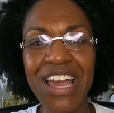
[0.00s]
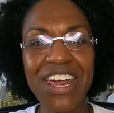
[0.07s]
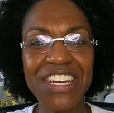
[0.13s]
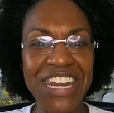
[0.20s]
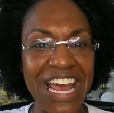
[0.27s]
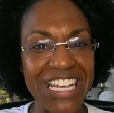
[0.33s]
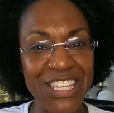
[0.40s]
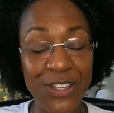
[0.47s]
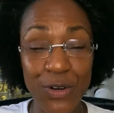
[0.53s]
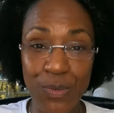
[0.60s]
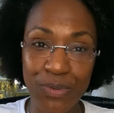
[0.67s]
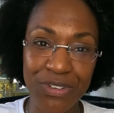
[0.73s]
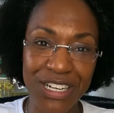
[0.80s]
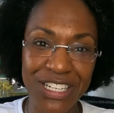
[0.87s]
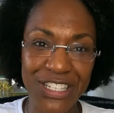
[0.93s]
got a nice
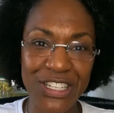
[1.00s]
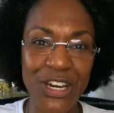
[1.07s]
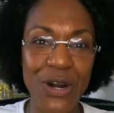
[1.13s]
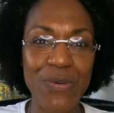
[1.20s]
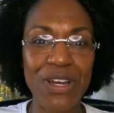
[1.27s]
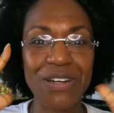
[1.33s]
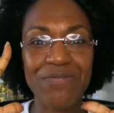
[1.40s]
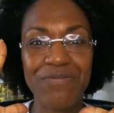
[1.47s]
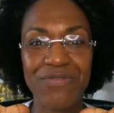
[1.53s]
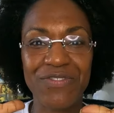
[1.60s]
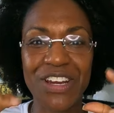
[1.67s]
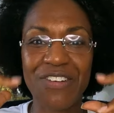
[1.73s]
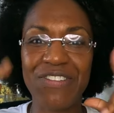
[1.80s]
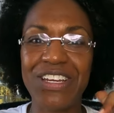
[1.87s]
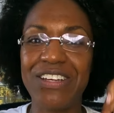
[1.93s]
little breeze going.
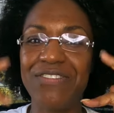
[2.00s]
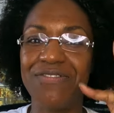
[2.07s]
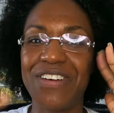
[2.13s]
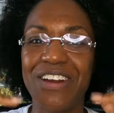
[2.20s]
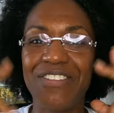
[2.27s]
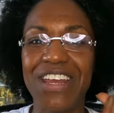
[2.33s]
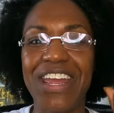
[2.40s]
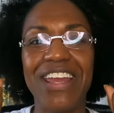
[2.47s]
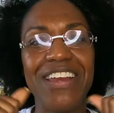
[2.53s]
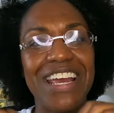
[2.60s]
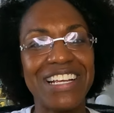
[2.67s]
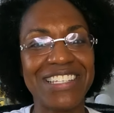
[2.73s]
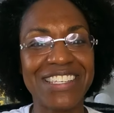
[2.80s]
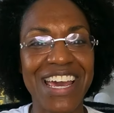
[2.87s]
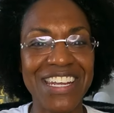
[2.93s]
Very, very
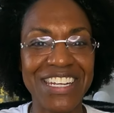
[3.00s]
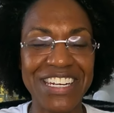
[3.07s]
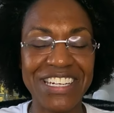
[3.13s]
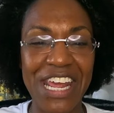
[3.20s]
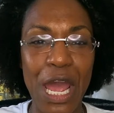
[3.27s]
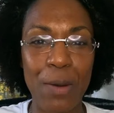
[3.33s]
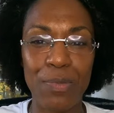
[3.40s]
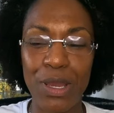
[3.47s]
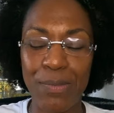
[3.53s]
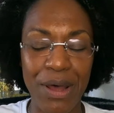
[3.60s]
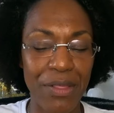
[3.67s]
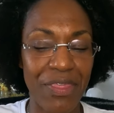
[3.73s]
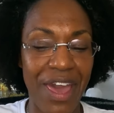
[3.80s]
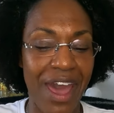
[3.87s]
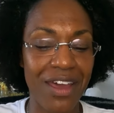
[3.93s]
excited and happy
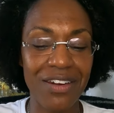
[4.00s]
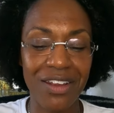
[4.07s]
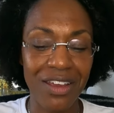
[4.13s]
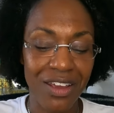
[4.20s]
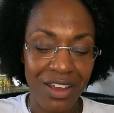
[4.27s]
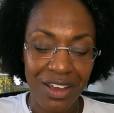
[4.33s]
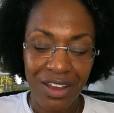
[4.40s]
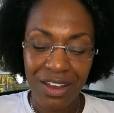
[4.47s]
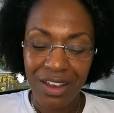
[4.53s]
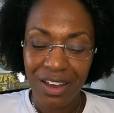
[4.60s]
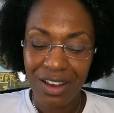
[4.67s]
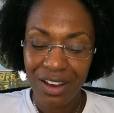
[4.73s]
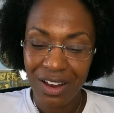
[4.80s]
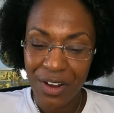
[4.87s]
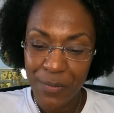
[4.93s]
about that.
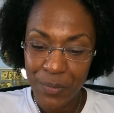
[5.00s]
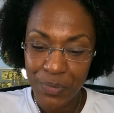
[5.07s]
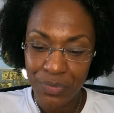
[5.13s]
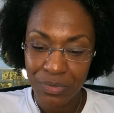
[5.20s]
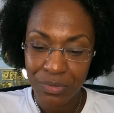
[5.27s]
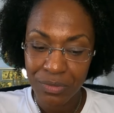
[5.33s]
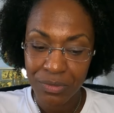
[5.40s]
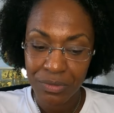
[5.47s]
Um,